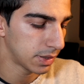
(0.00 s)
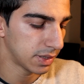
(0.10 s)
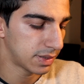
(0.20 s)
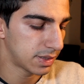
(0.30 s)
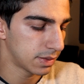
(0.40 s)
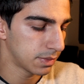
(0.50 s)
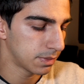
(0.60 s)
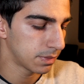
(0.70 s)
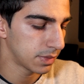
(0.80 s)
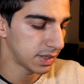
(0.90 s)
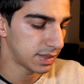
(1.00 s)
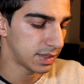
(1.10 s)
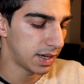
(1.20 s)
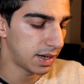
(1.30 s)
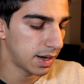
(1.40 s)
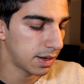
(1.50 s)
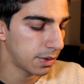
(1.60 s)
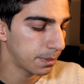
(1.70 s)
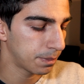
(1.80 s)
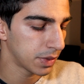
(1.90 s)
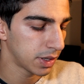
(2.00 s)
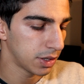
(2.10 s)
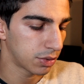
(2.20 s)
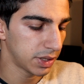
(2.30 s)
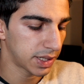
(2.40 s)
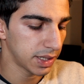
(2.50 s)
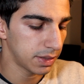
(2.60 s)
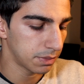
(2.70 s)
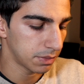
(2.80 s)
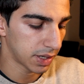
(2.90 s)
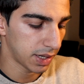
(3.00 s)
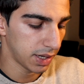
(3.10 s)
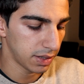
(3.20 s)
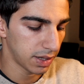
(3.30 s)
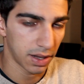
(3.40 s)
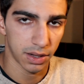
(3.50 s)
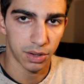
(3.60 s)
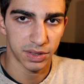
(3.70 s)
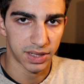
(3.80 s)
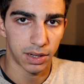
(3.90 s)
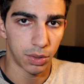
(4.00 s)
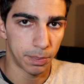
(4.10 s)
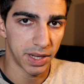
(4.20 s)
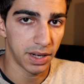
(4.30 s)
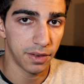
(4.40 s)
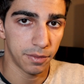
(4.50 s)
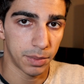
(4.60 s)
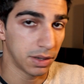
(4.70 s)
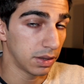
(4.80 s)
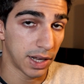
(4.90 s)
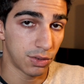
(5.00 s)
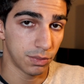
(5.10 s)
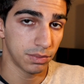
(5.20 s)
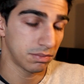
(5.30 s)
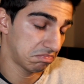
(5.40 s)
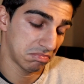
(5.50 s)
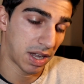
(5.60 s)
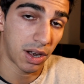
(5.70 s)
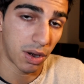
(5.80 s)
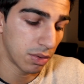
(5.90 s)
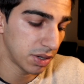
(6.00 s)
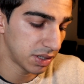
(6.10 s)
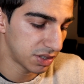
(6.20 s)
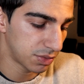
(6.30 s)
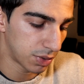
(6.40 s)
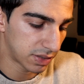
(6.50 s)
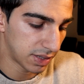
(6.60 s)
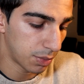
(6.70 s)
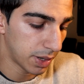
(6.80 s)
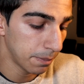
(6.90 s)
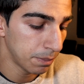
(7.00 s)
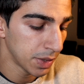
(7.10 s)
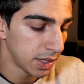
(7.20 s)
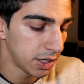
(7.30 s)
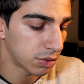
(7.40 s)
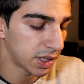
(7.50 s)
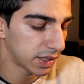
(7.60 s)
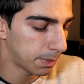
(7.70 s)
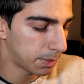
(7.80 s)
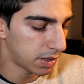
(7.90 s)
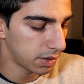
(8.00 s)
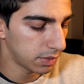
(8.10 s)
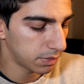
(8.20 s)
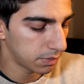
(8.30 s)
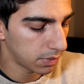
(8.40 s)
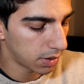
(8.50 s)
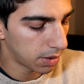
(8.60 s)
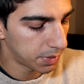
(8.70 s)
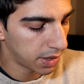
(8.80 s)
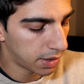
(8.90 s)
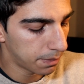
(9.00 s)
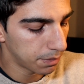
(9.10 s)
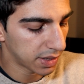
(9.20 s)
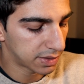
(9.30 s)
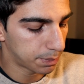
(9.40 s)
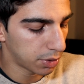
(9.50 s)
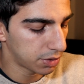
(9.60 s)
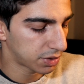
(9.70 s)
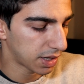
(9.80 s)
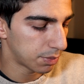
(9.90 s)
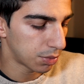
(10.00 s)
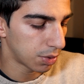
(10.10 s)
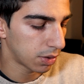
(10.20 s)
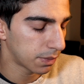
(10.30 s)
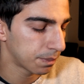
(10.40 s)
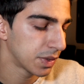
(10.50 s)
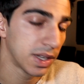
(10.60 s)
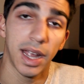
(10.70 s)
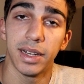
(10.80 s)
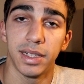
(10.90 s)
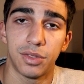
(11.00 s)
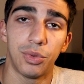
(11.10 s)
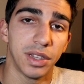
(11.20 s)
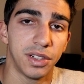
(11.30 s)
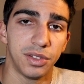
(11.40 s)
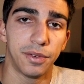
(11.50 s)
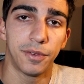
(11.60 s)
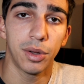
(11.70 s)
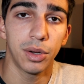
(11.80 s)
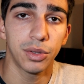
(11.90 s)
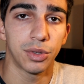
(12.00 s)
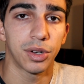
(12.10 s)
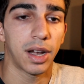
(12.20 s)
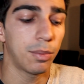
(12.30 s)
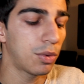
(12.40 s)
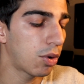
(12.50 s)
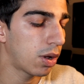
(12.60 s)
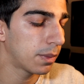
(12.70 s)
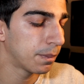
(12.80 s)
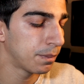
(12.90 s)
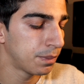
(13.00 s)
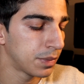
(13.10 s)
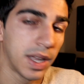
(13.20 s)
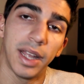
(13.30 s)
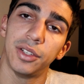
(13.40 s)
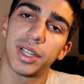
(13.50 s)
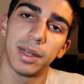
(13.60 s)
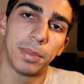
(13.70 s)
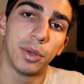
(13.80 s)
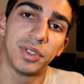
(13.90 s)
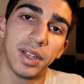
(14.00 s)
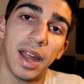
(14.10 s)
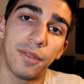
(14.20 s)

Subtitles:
It's there now. You click it again. Yeah, I know it's kind of repetitive, but Lightroom, I don't know, it just works that way. You click that button up there, export to camera roll, and it renders your photo to your camera roll, and you can post it